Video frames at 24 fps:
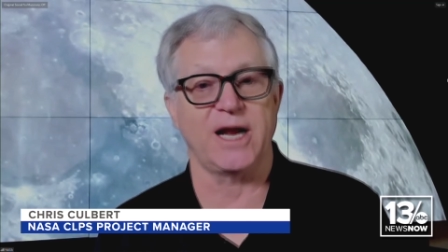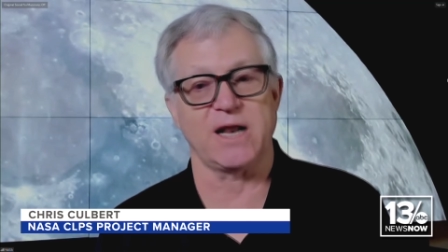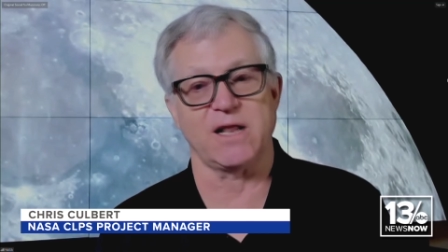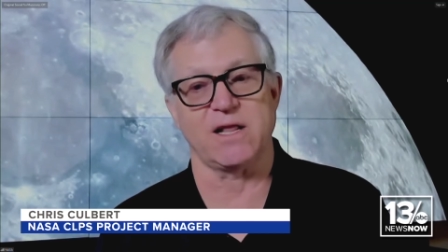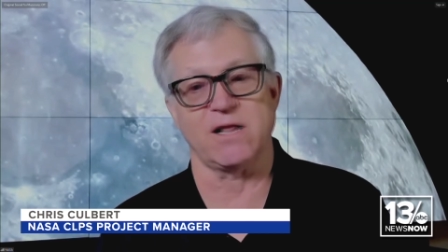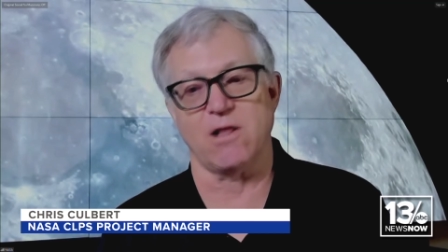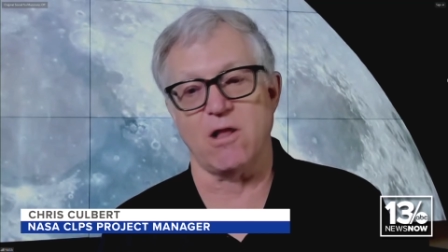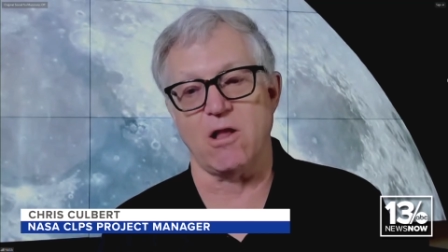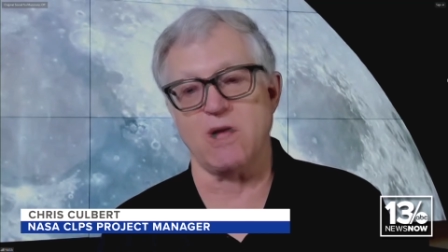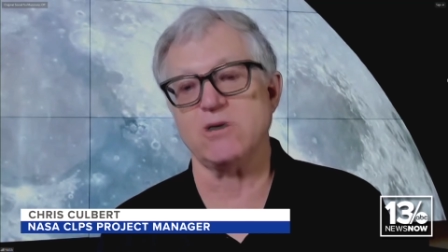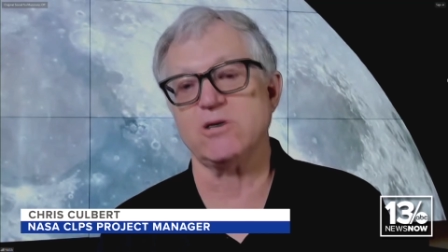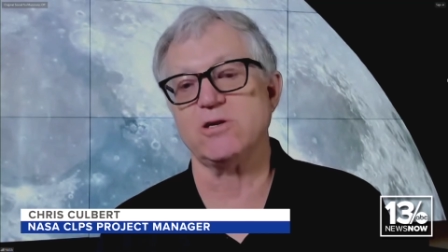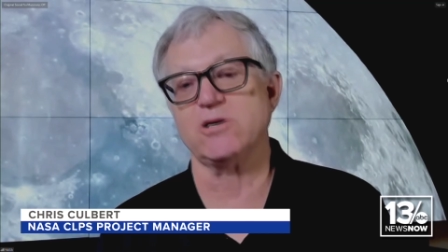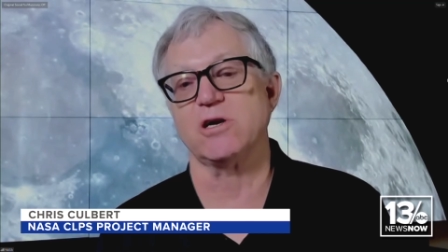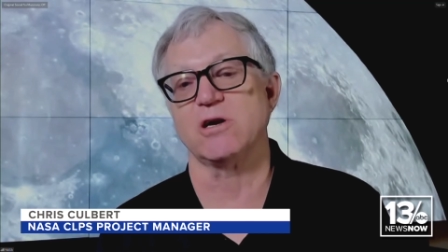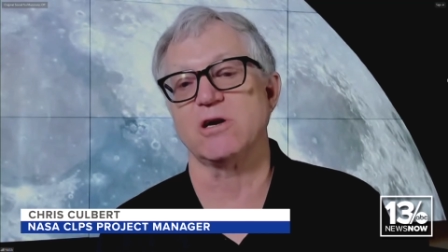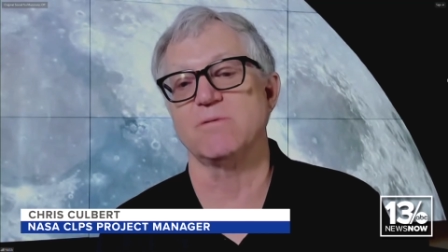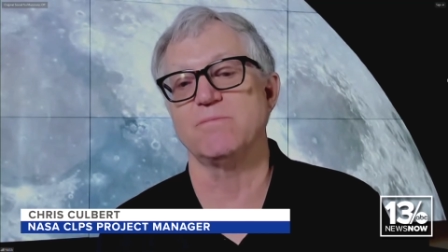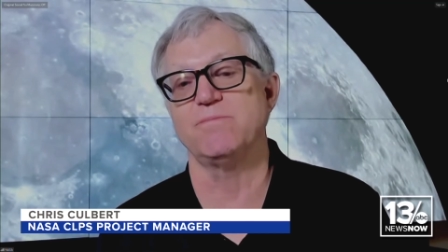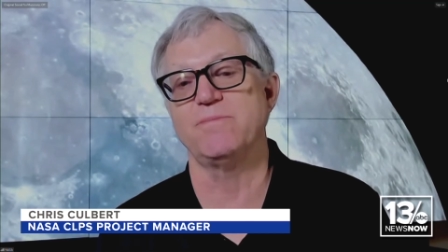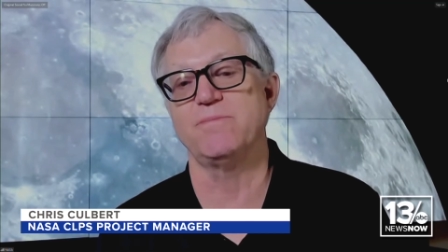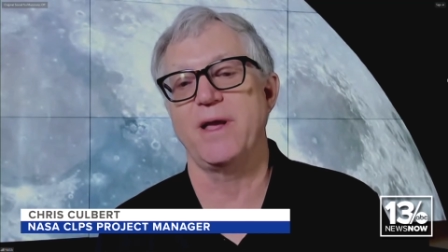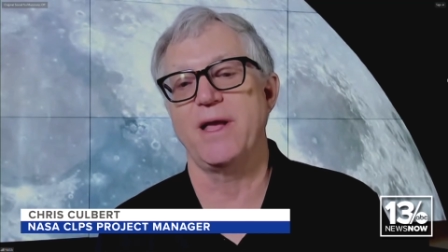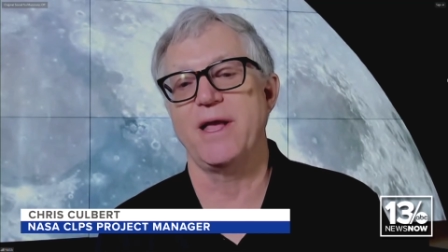and in the long
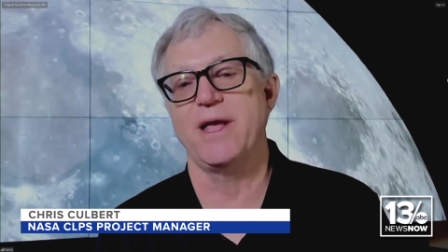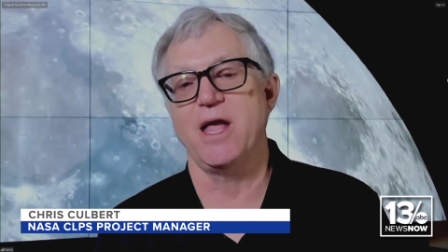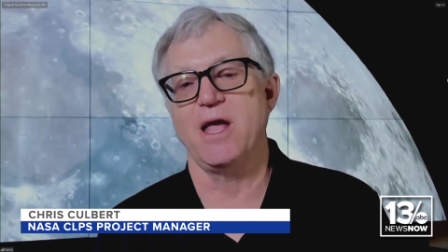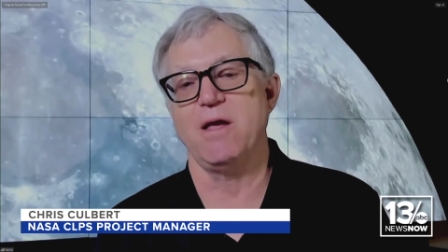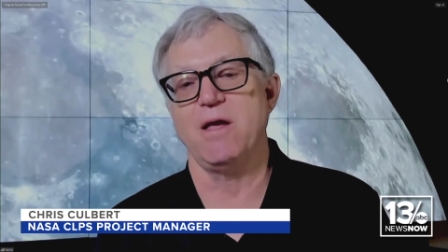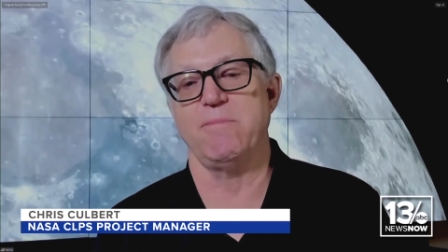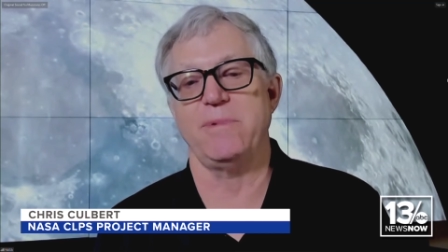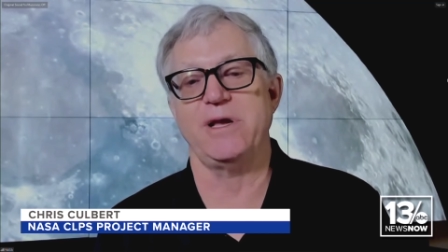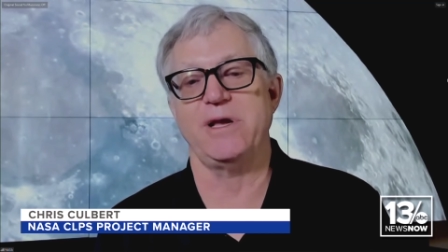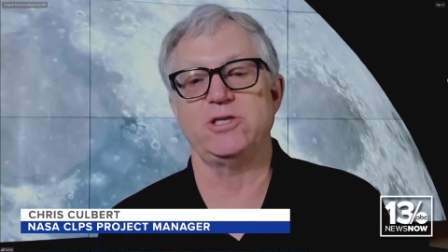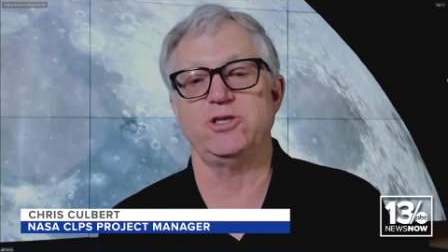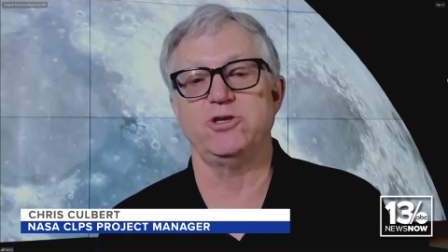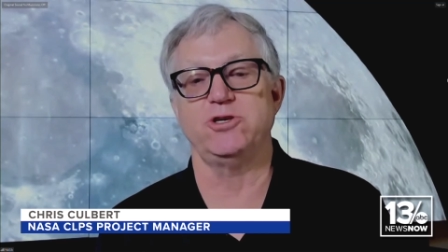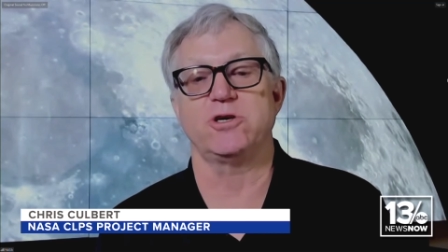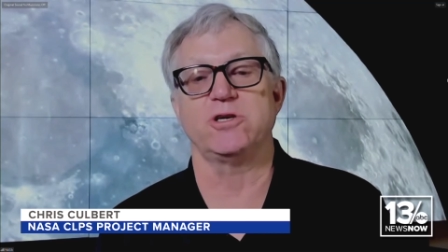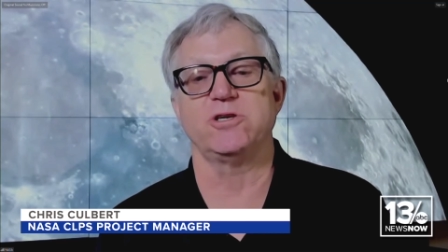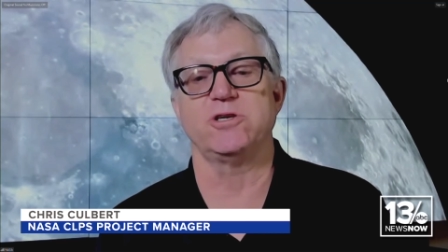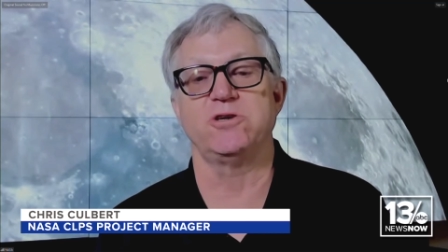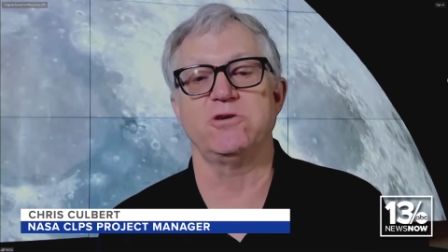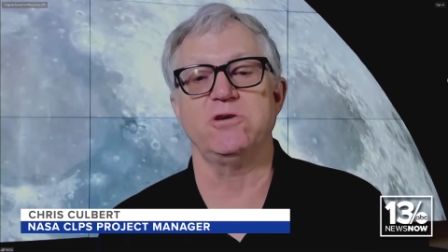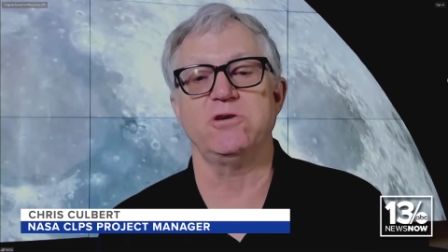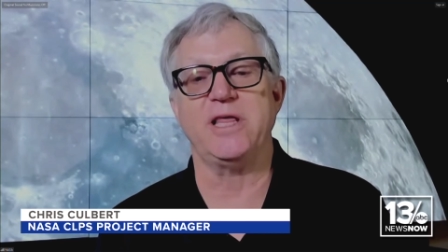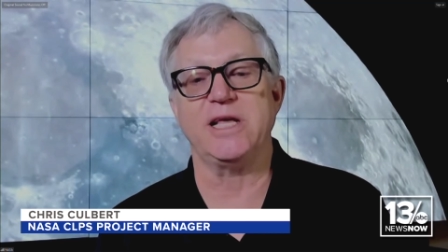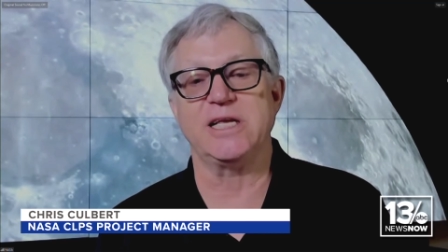term means you can do